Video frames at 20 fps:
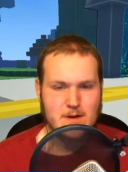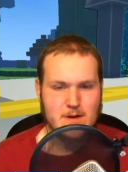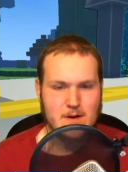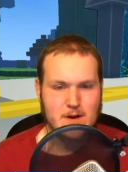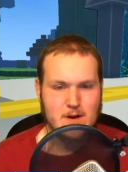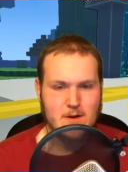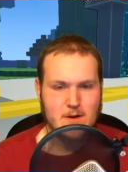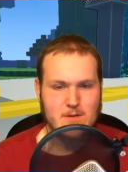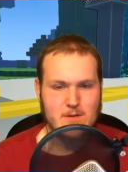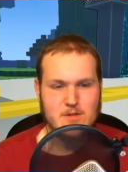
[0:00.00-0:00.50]

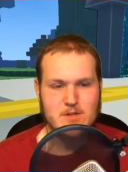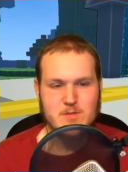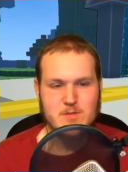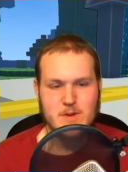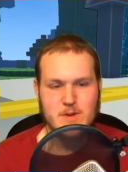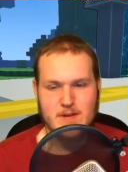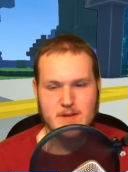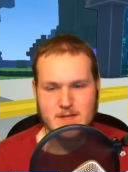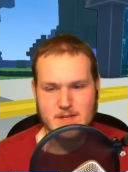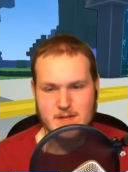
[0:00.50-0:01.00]
Oh, just
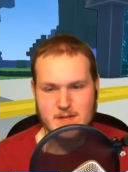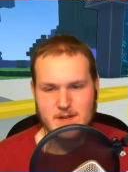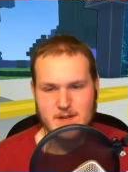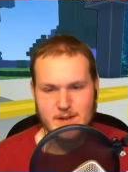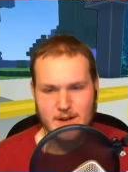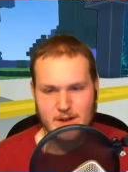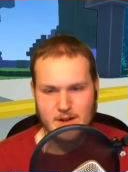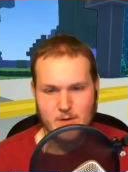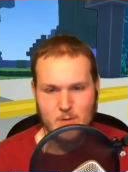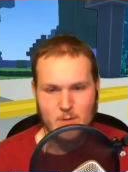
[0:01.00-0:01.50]
wait until you
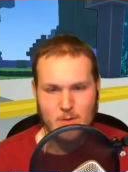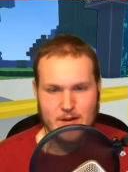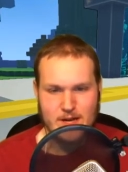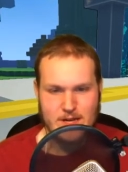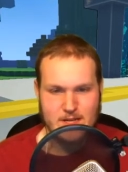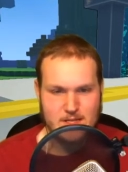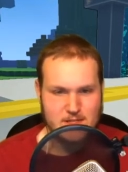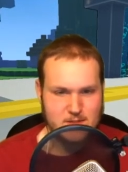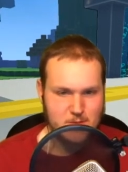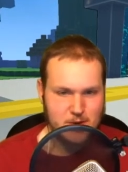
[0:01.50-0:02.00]
get your
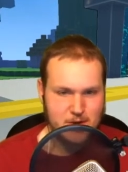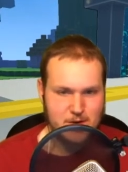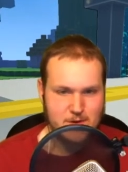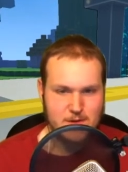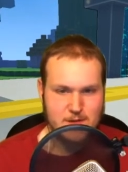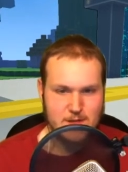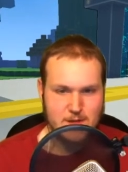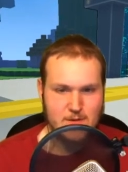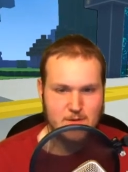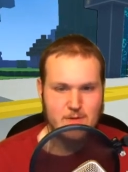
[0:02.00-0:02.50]
wings when you're
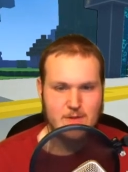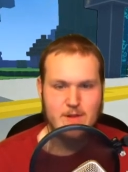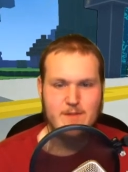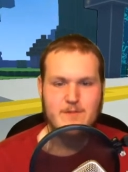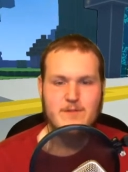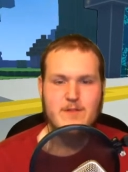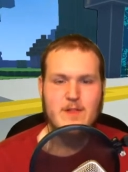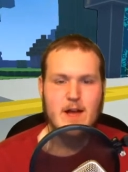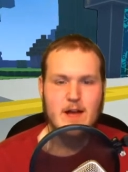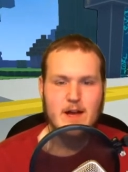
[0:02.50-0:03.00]
literally
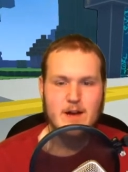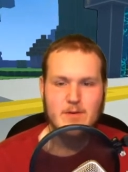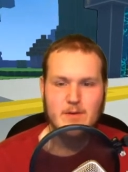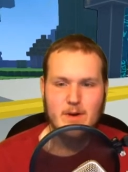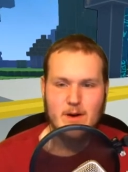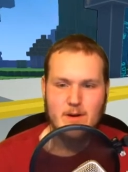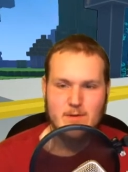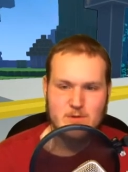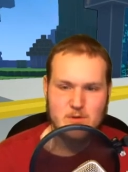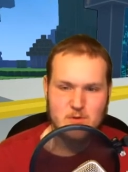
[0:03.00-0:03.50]
flying
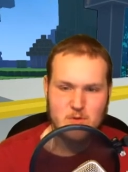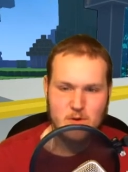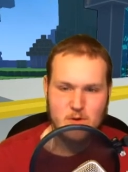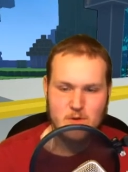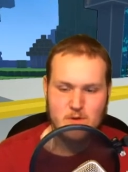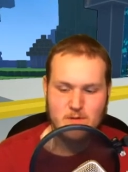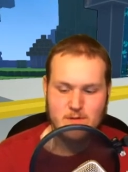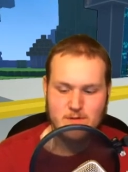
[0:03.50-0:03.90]
around Trove.